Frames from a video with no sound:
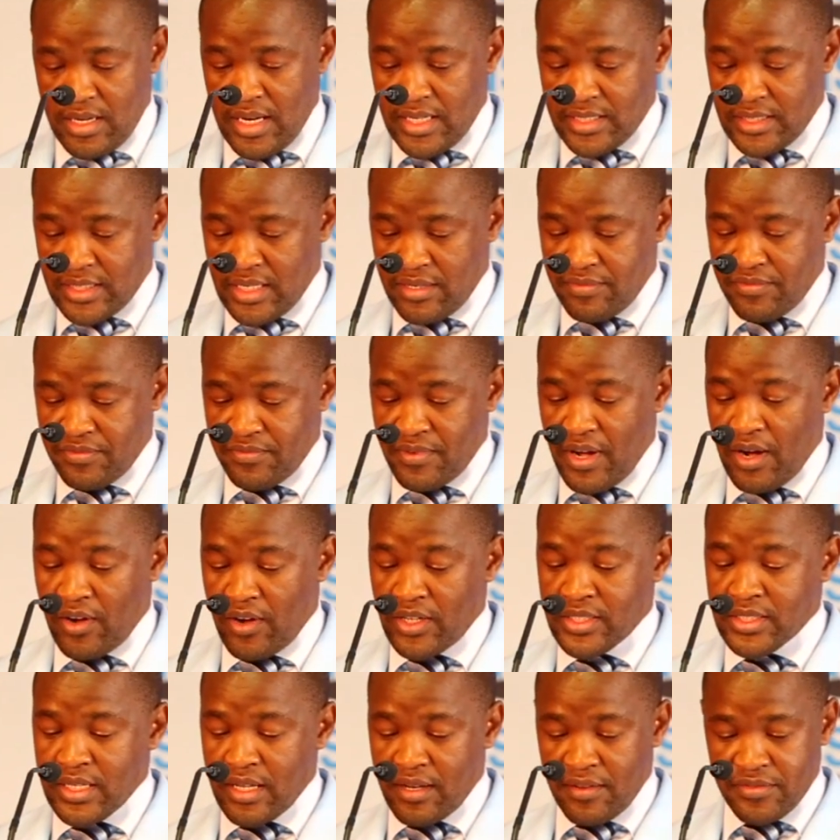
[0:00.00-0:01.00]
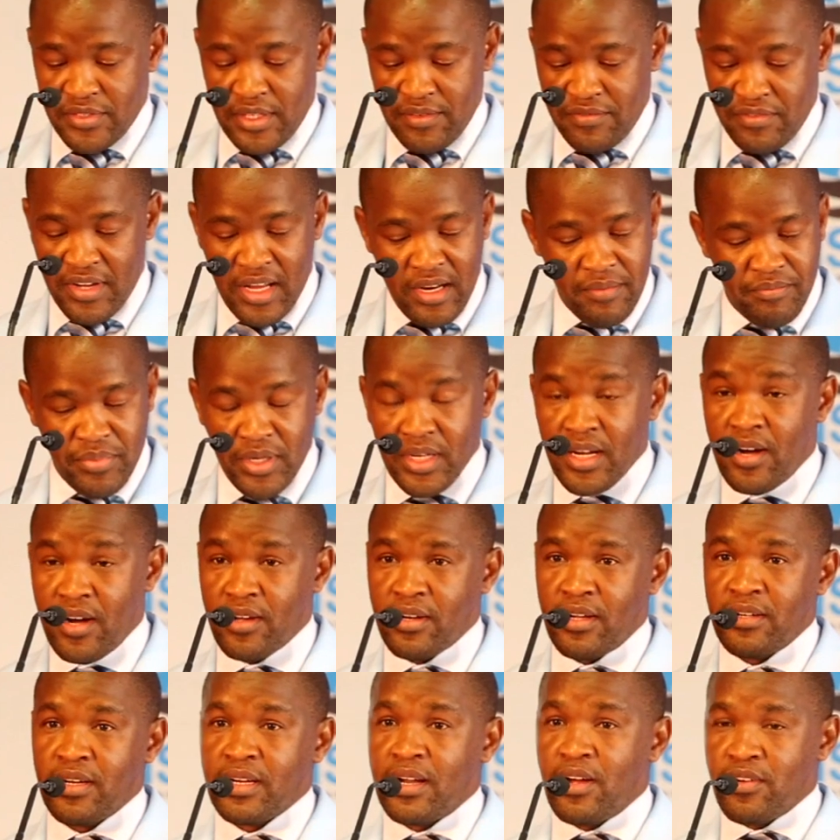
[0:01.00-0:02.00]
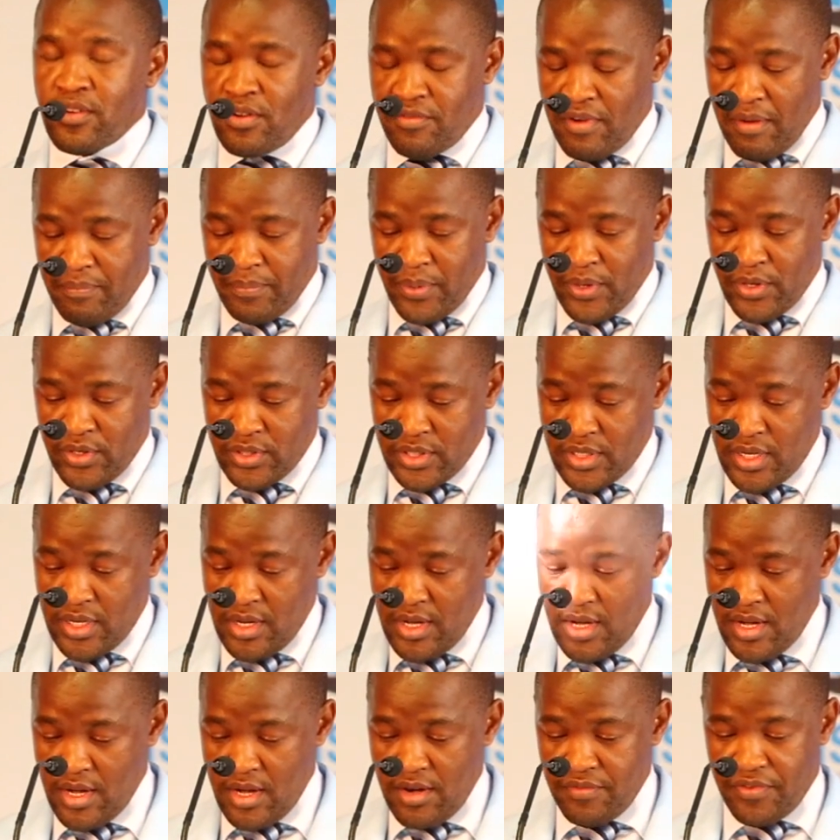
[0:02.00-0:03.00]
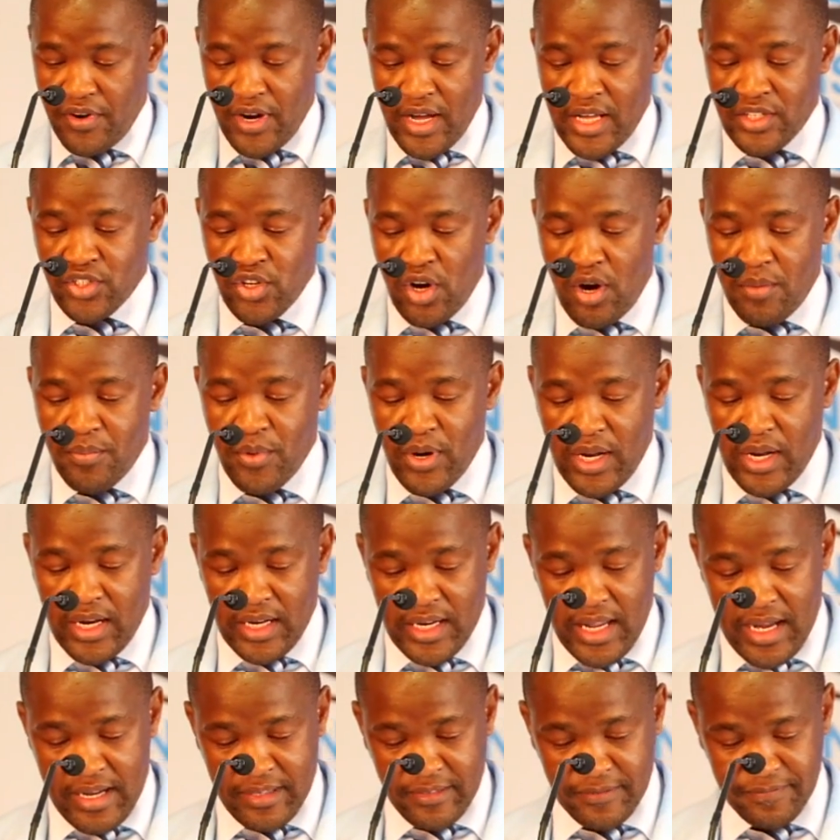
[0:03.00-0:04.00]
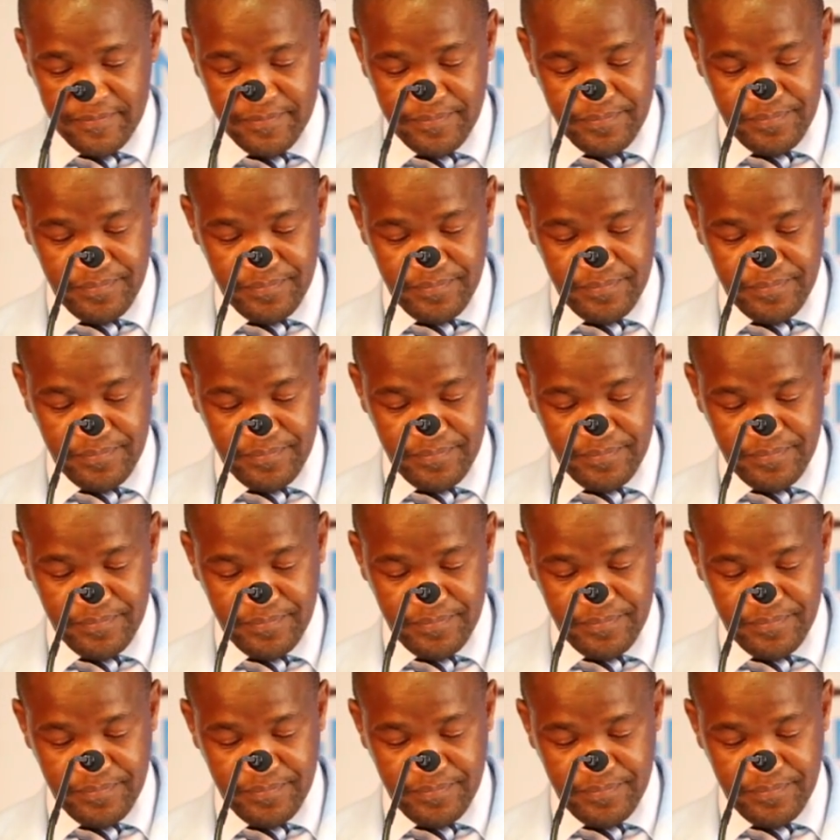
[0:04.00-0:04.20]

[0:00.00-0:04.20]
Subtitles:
Let's give ourselves a very big round of applause for a job well done.